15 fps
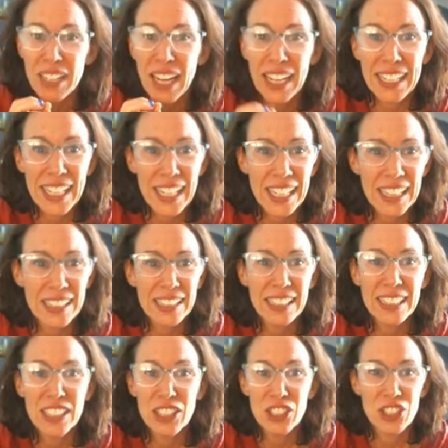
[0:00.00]
Again,
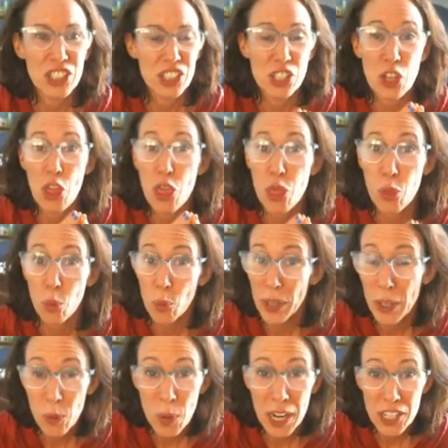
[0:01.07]
just 3
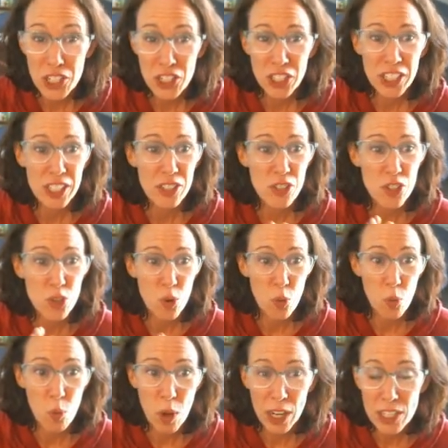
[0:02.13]
questions,
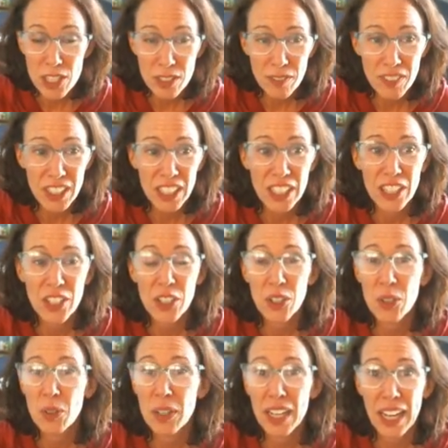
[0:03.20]
watch the
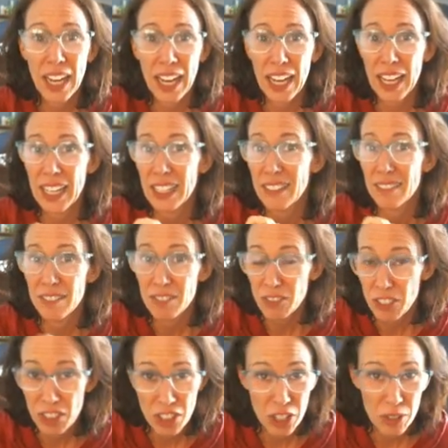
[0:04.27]
video, and
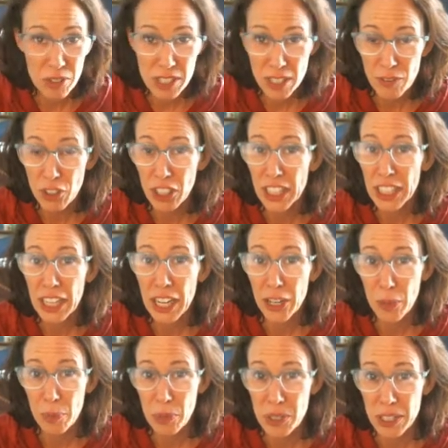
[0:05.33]
see if you can get
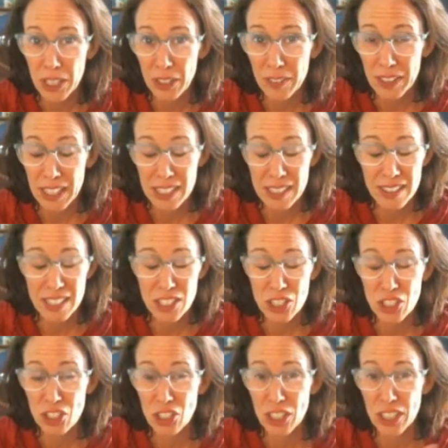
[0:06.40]
100% on these. And
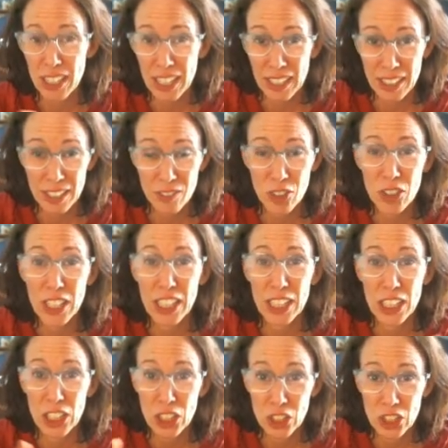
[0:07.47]
this should kind of give you like
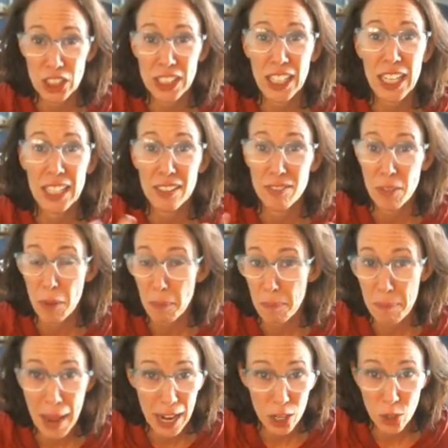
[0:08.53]
a good kind of
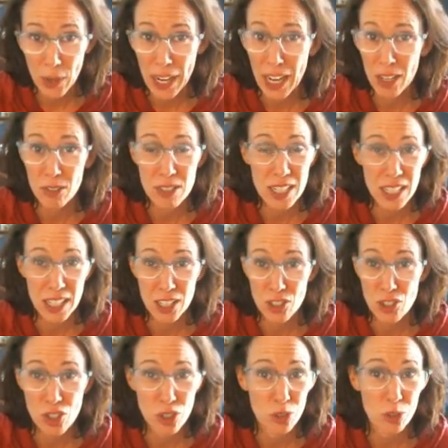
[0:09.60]
background
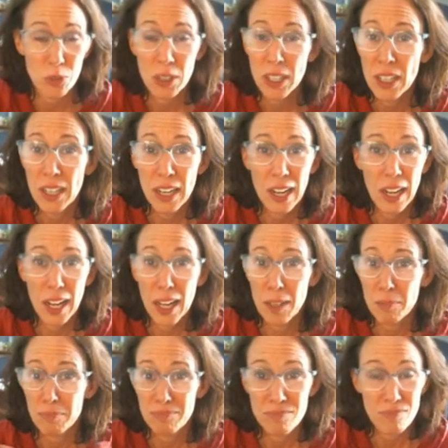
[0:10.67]
into,
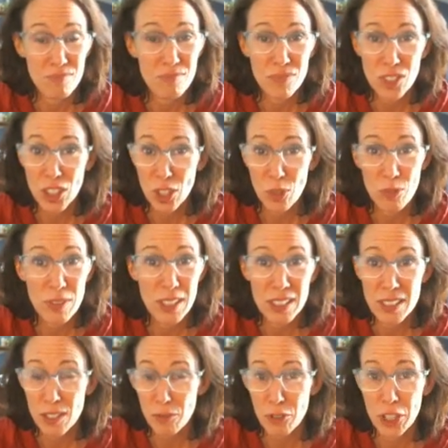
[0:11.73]
the
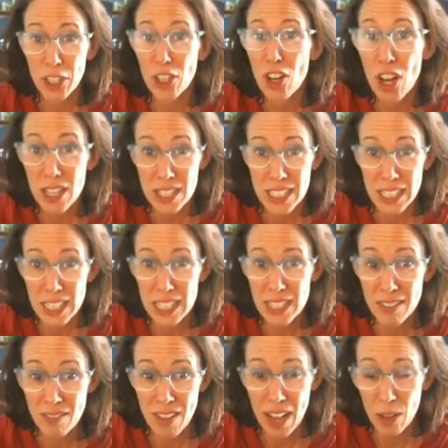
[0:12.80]
different consonants
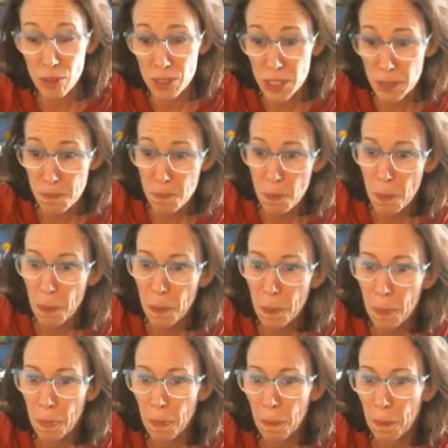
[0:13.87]
and vowels.
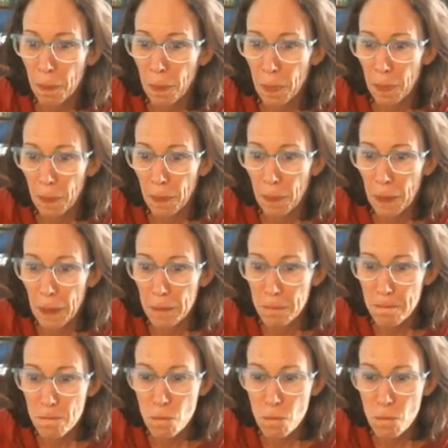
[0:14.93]
Okay.